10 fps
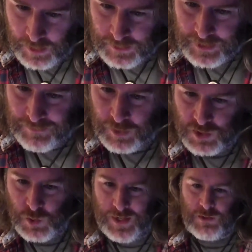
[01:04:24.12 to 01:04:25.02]
Defo got
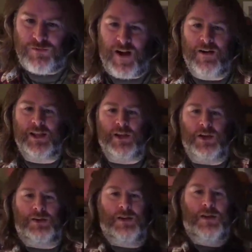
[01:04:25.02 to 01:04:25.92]
squeaks. Very
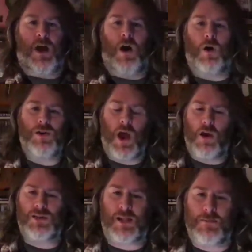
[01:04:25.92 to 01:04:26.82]
good. Oh
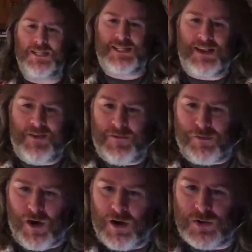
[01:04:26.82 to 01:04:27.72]
no, somebody's TV
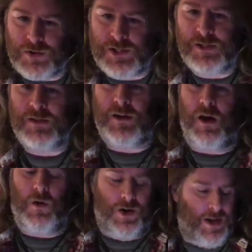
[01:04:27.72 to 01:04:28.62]
froze.
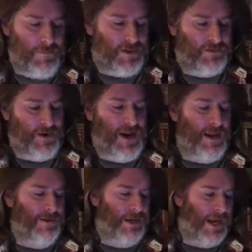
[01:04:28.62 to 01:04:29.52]
Oh, on number
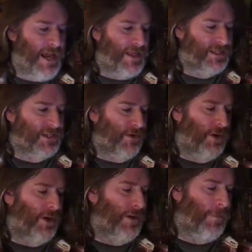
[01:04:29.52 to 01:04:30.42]
3, Claire, that's no
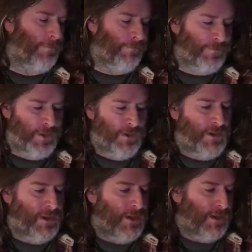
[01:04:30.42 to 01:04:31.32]
good.
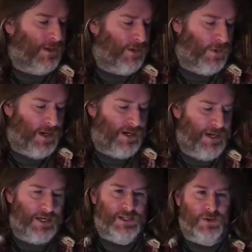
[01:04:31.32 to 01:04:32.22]
You
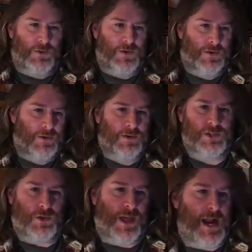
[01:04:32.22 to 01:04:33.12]
needed to
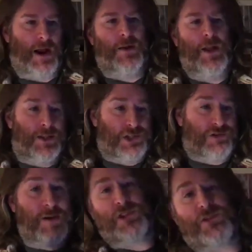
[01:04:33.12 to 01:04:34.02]
sort that out. The
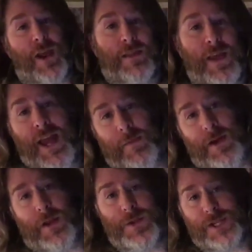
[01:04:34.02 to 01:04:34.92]
stream strength,
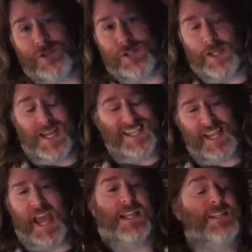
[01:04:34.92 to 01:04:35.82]
anybody who's interested, is
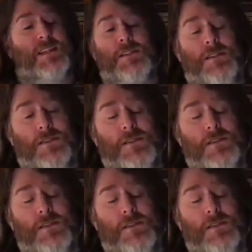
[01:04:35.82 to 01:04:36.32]
excellent.